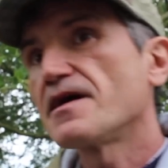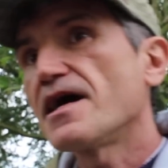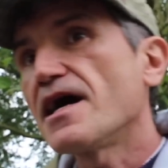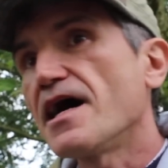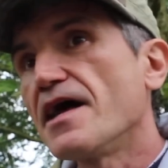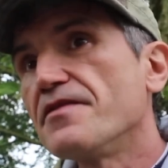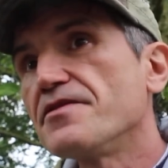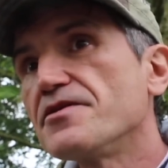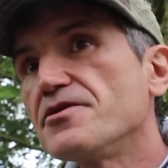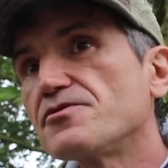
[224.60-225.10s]

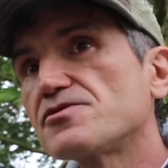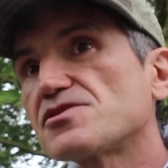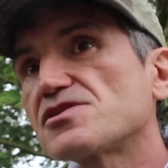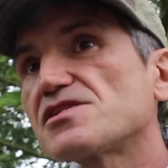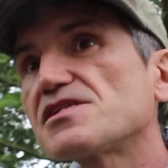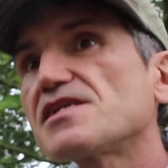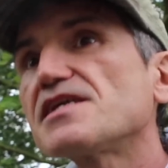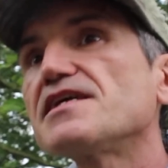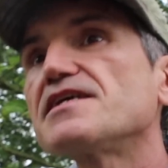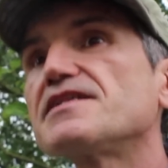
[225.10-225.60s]
and you
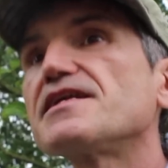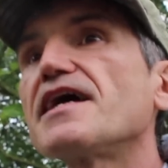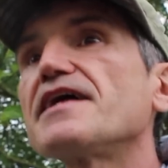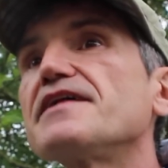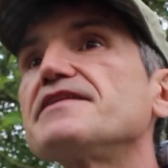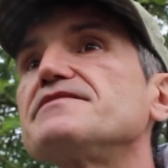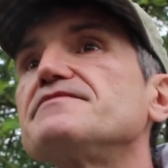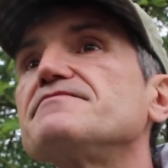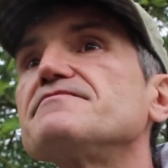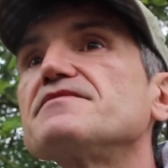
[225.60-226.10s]
see
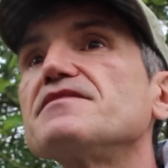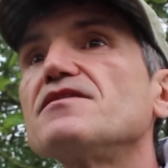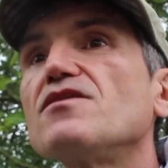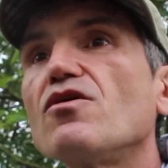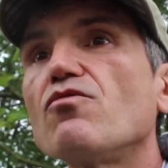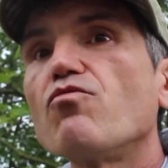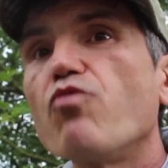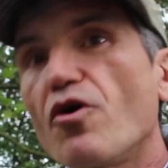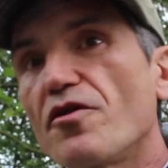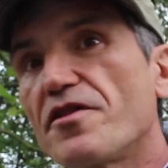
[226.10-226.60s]
that
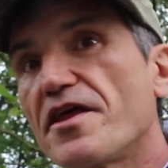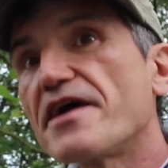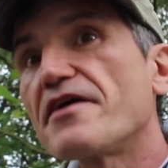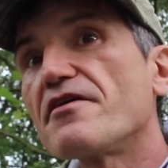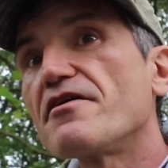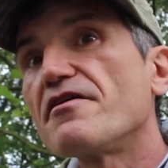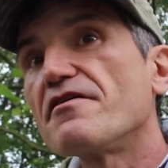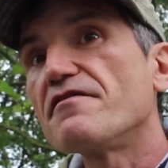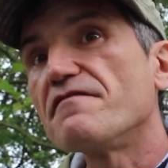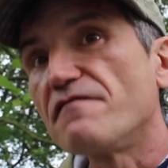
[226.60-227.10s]
what they
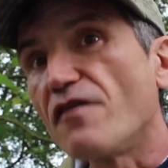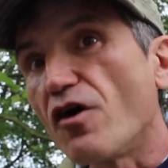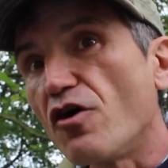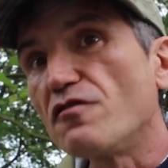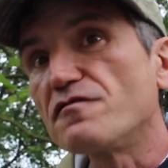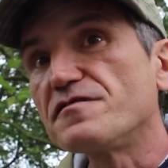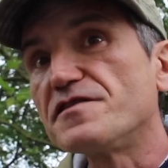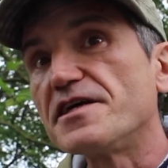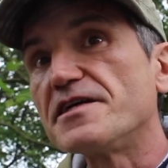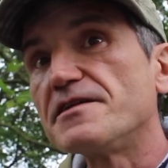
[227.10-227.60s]
are
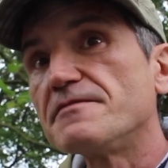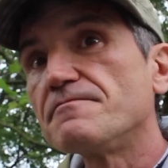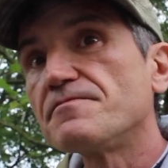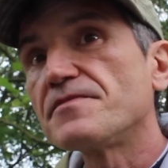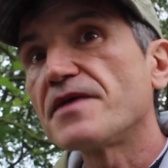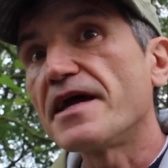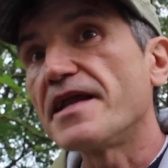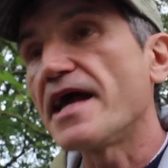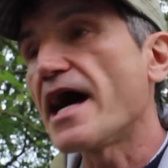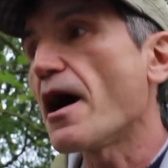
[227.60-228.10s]
involved in
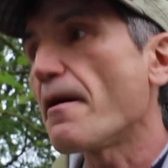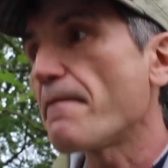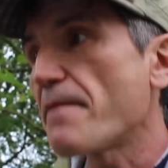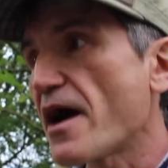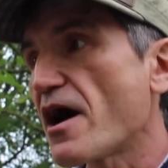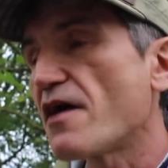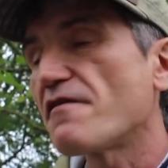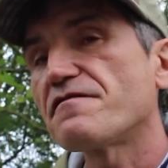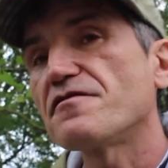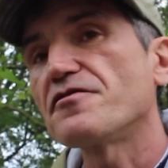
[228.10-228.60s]
and how
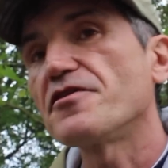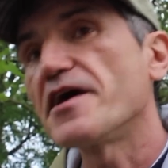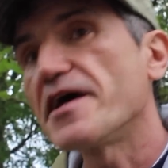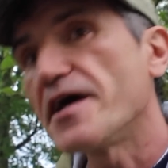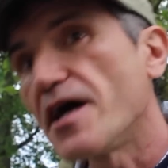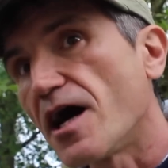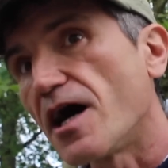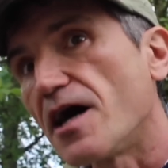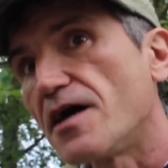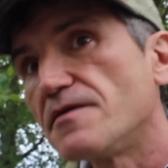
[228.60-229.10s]
powerful
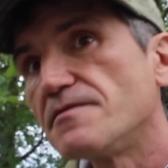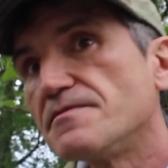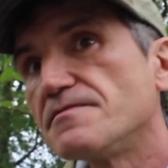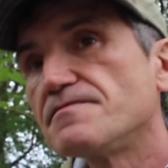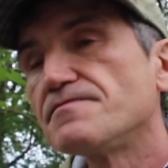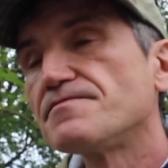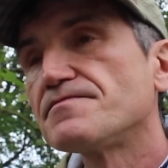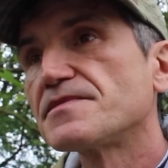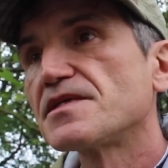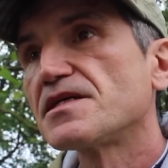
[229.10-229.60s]
they are,
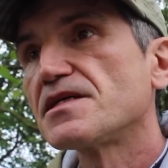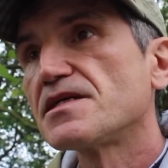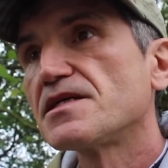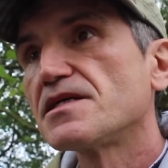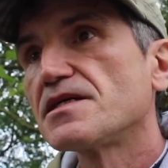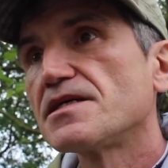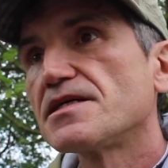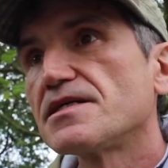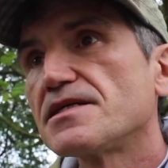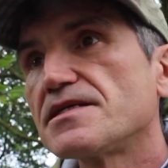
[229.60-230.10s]

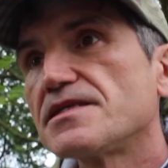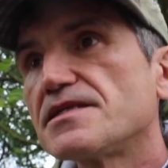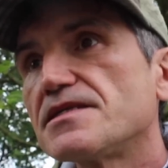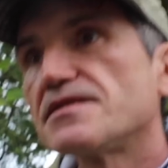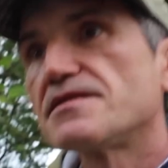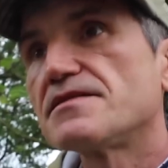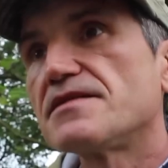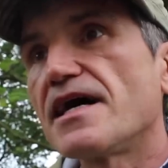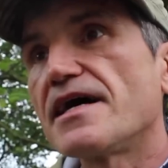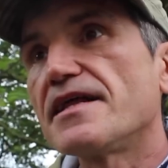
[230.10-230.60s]

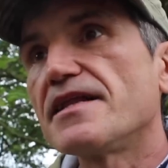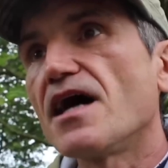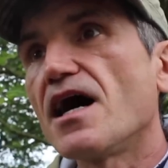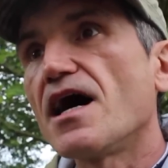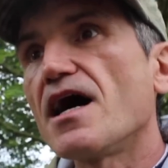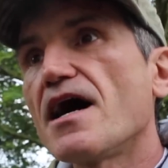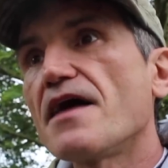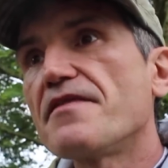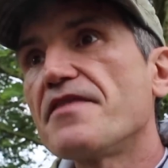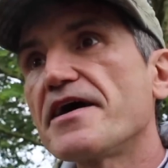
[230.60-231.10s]

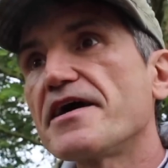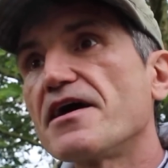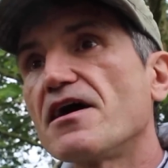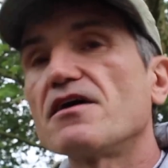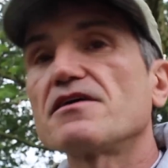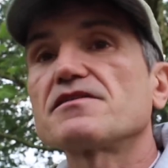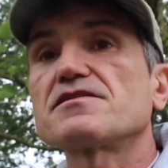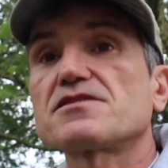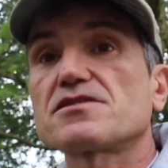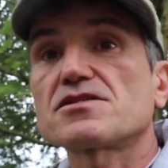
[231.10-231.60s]
that they
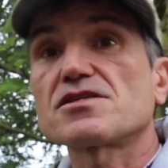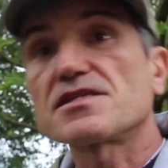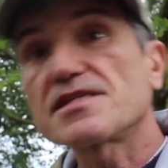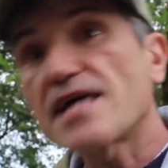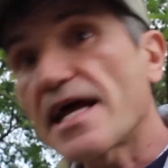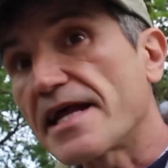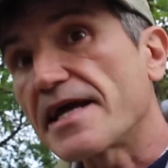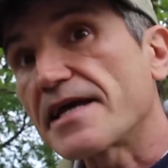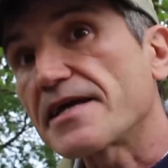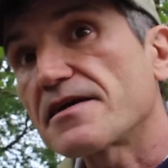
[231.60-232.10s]
are
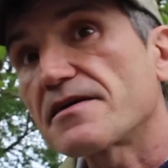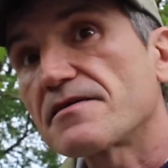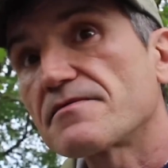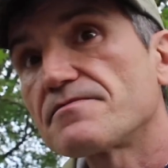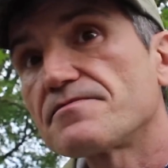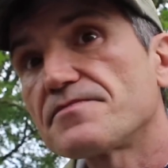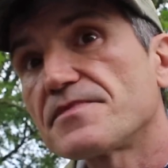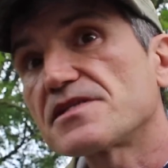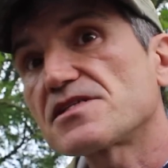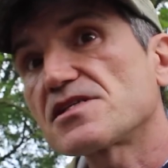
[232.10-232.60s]
satanic.
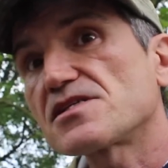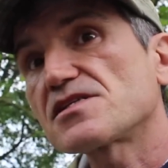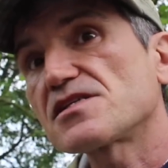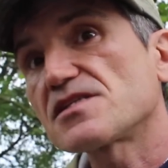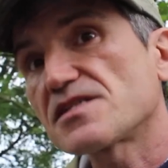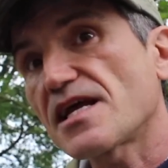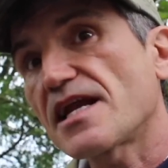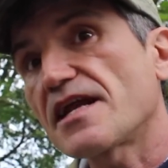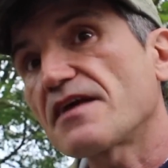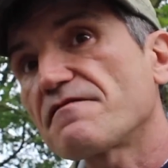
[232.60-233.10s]
This is a
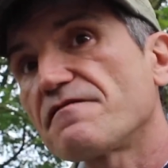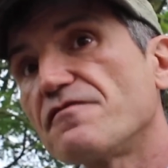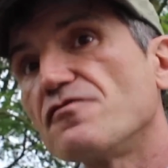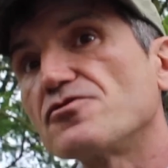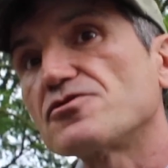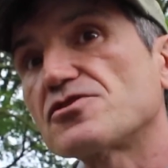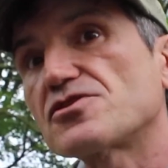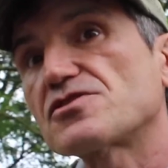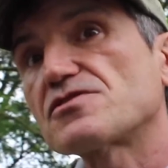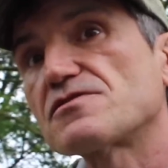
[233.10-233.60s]
satanic
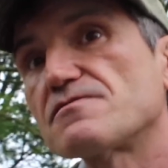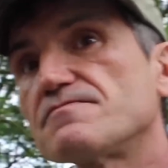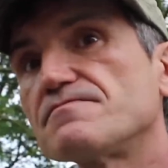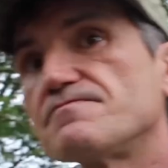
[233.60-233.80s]
force.